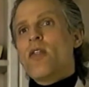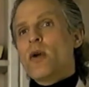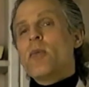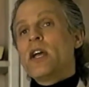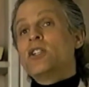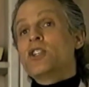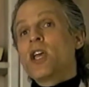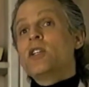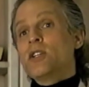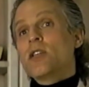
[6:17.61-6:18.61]
thereby
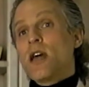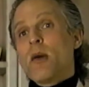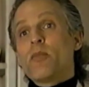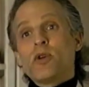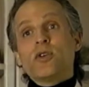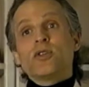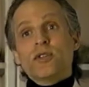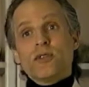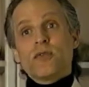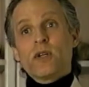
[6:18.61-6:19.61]
changing that
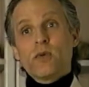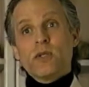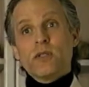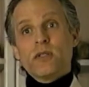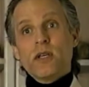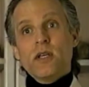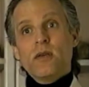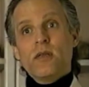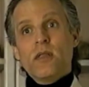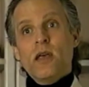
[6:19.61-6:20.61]
person's
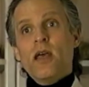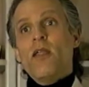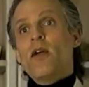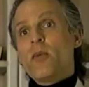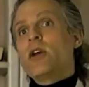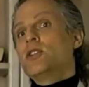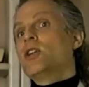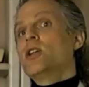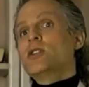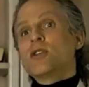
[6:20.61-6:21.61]
frequency, thereby
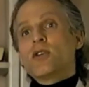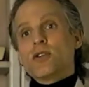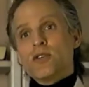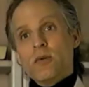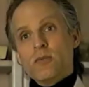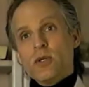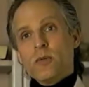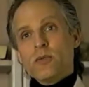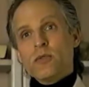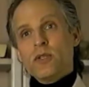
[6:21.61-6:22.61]
changing their
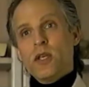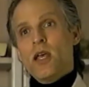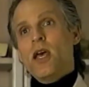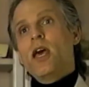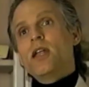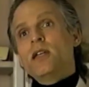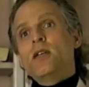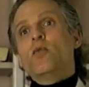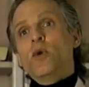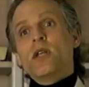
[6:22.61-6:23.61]
symptoms
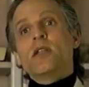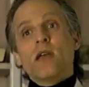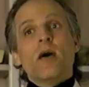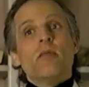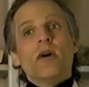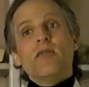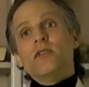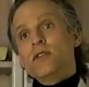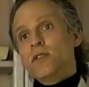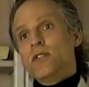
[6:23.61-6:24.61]
and ridding them of
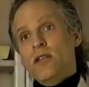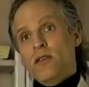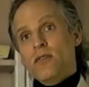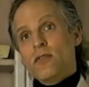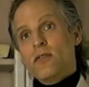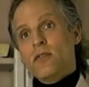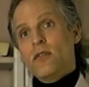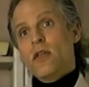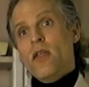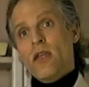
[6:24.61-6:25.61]
their disease.
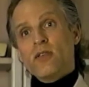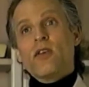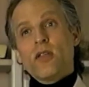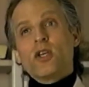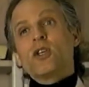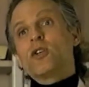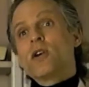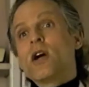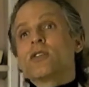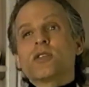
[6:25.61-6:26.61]
And that's how the
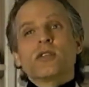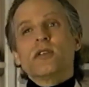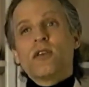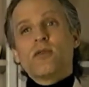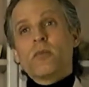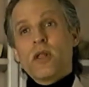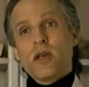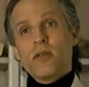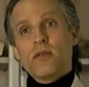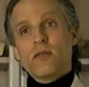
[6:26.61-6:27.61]
cure actually takes
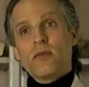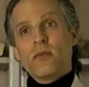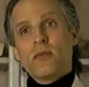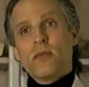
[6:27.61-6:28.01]
place.